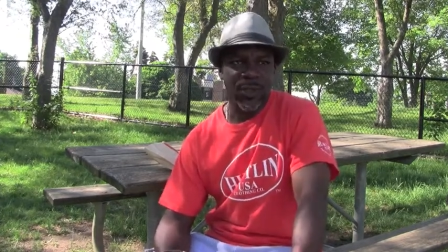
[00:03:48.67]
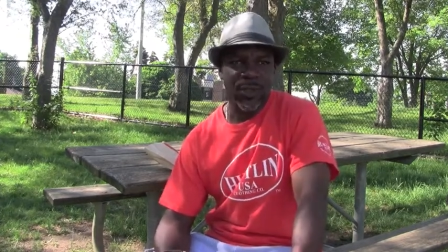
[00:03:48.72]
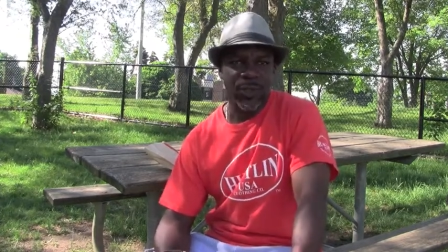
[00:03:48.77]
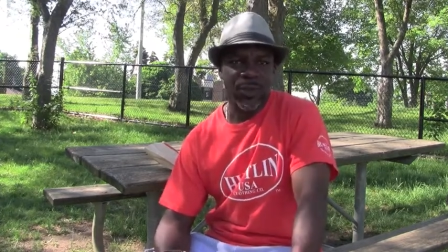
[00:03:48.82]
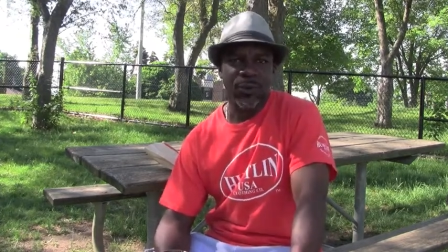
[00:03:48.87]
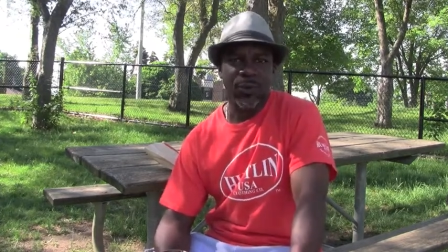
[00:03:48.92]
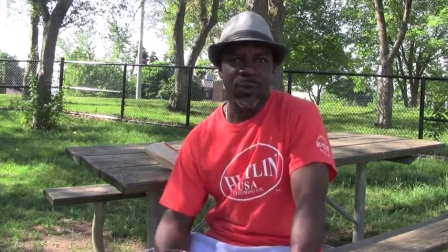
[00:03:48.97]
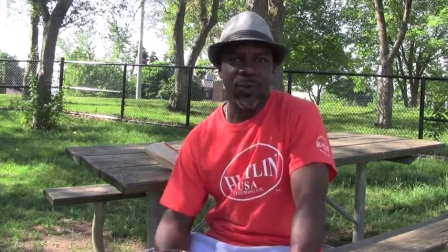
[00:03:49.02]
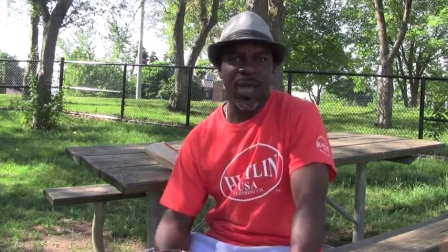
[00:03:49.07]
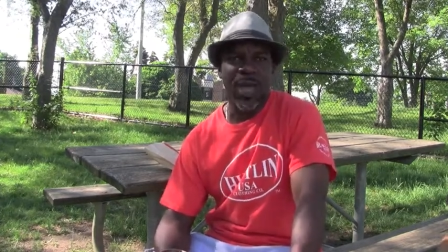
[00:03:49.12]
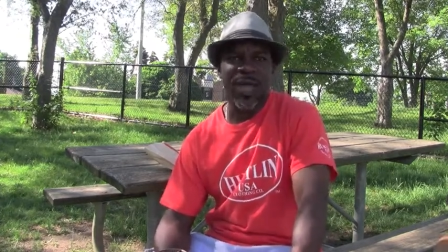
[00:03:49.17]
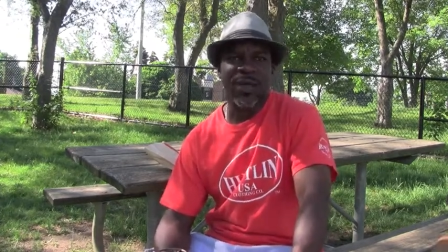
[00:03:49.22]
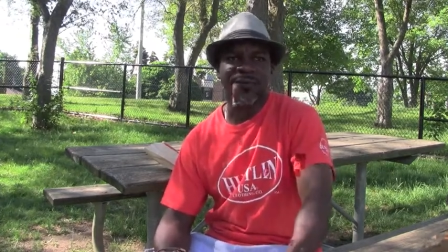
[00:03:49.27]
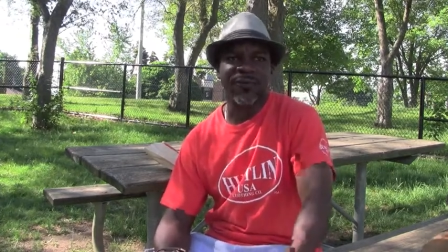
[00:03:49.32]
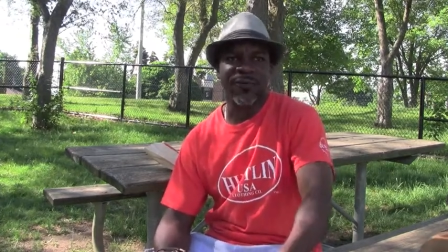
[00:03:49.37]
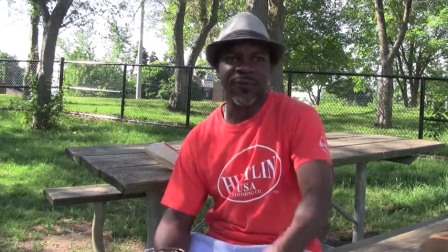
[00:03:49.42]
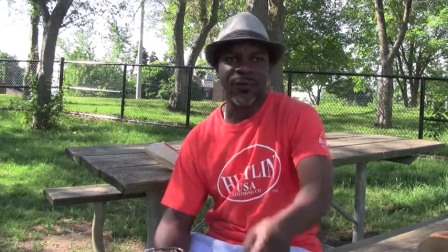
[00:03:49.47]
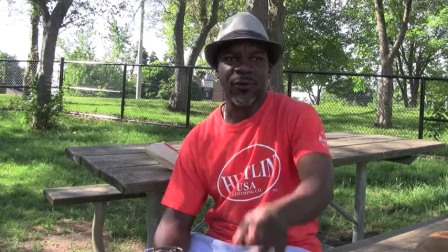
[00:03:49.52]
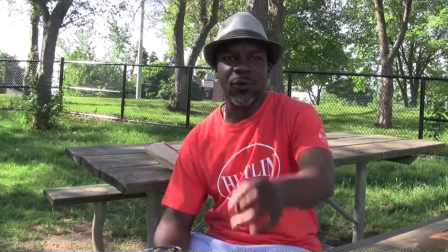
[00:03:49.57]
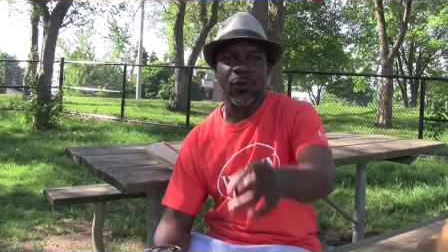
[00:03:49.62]
You have
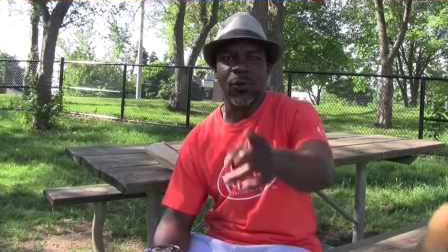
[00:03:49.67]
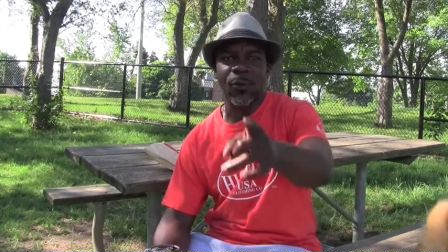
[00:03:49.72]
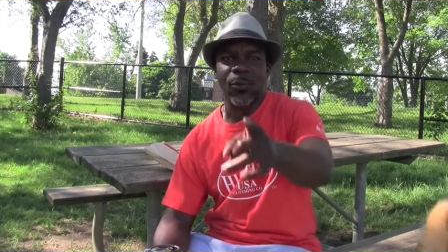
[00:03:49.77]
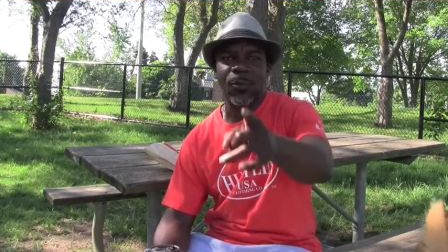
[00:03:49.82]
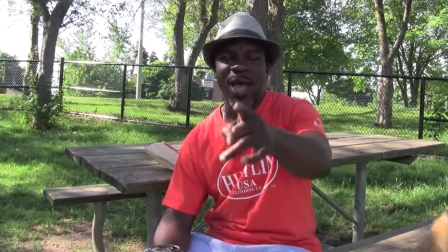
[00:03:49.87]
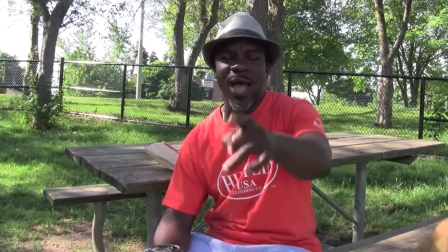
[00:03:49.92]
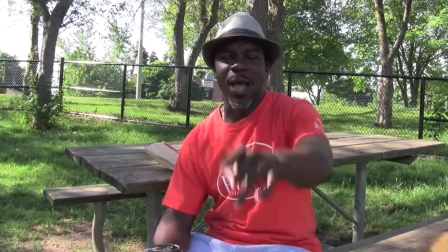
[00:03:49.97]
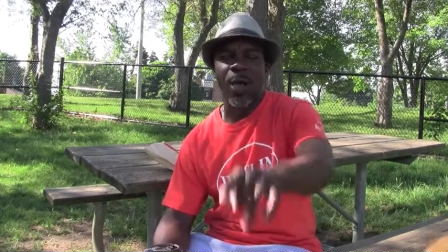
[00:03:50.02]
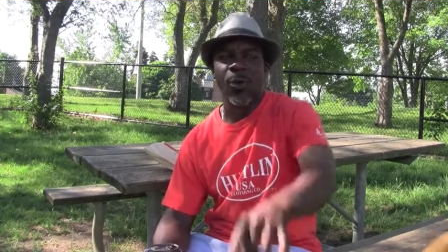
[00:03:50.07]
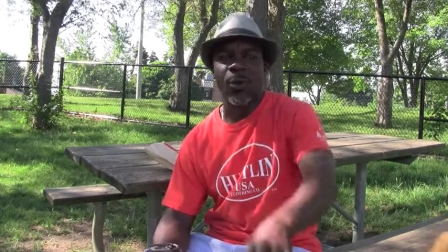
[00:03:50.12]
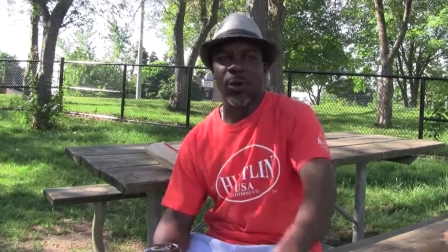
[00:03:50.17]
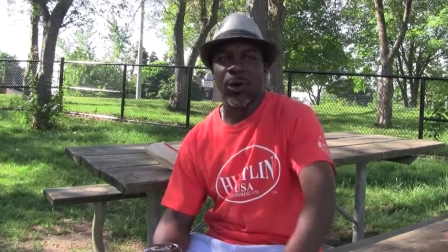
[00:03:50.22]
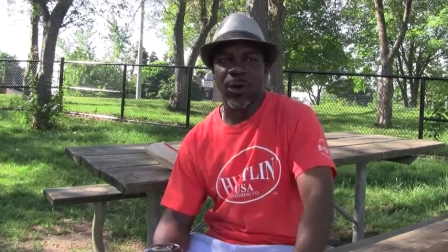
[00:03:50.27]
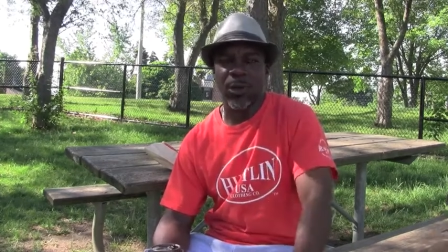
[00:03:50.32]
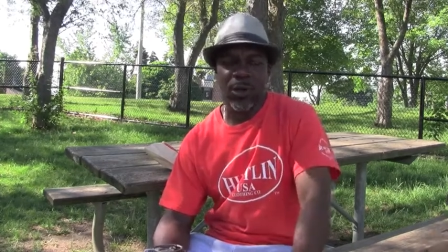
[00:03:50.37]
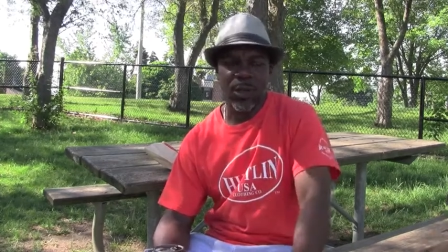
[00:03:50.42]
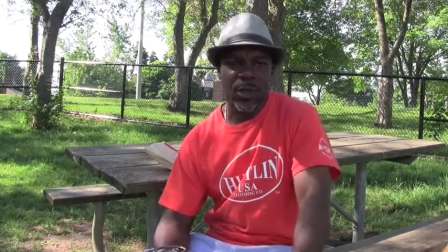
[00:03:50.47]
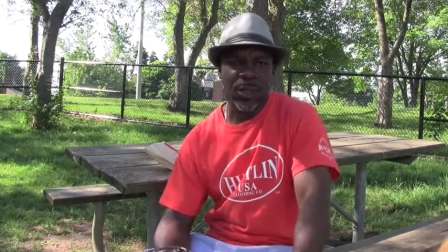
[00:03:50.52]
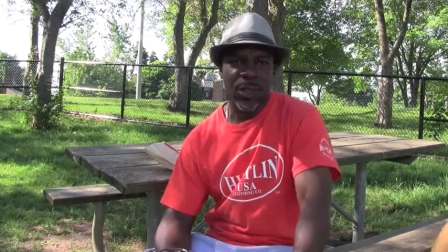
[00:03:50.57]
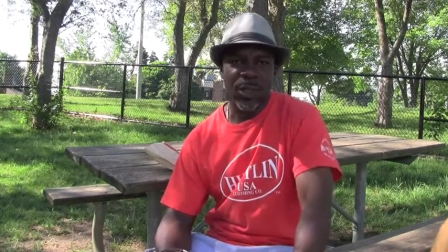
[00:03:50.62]
no power.
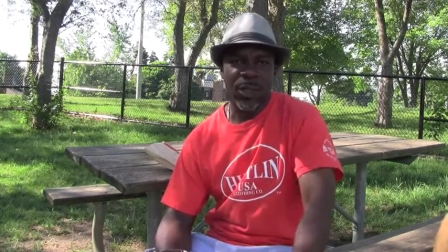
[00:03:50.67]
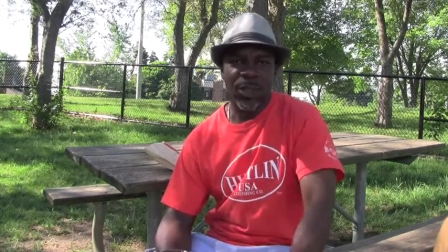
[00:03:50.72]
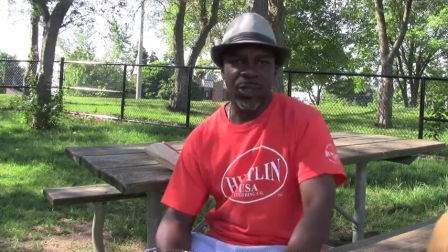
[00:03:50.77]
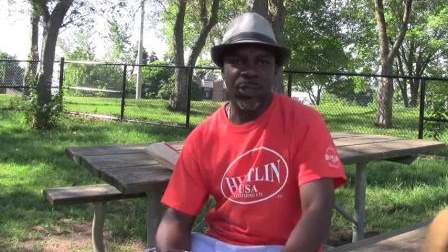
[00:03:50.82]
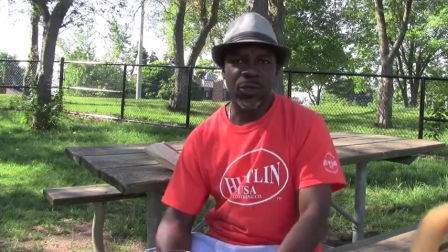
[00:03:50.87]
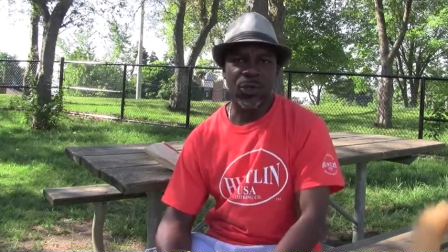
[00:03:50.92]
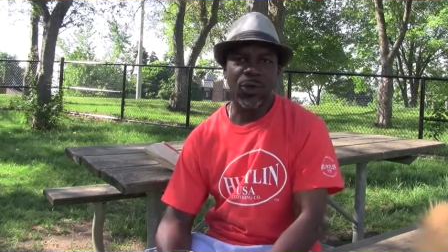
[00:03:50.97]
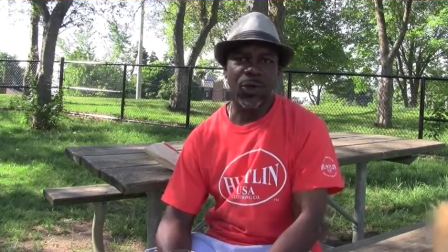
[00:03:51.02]
You